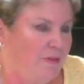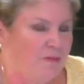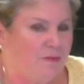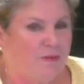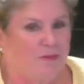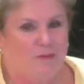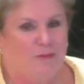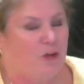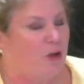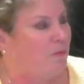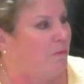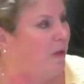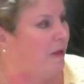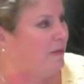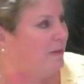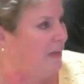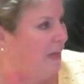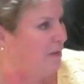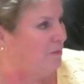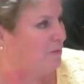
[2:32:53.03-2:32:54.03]
No, talk
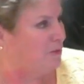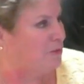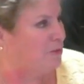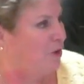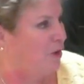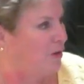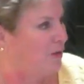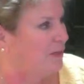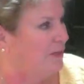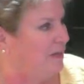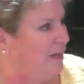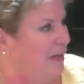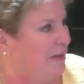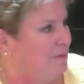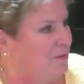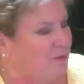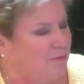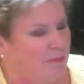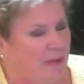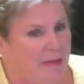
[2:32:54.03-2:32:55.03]
about neighbors talking to
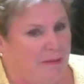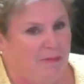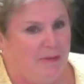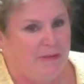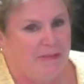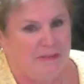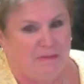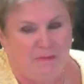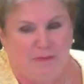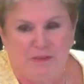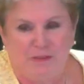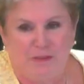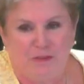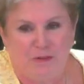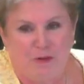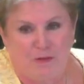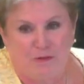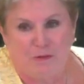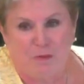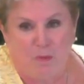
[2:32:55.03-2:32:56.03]
neighbors. Maybe someone should
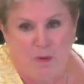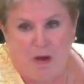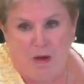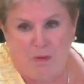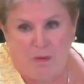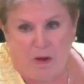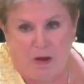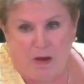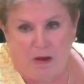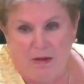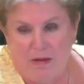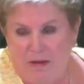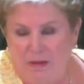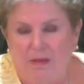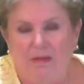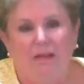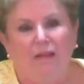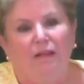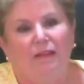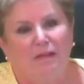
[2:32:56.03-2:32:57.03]
talk to Wawa.
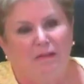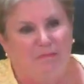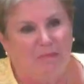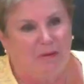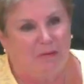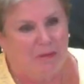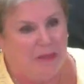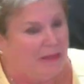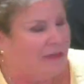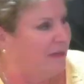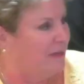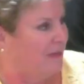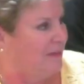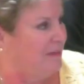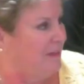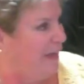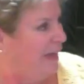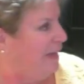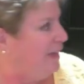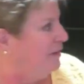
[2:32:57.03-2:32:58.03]
Maybe they can
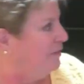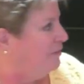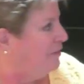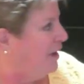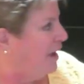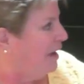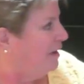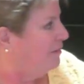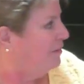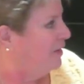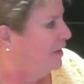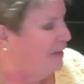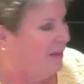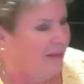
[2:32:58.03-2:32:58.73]
get the 85.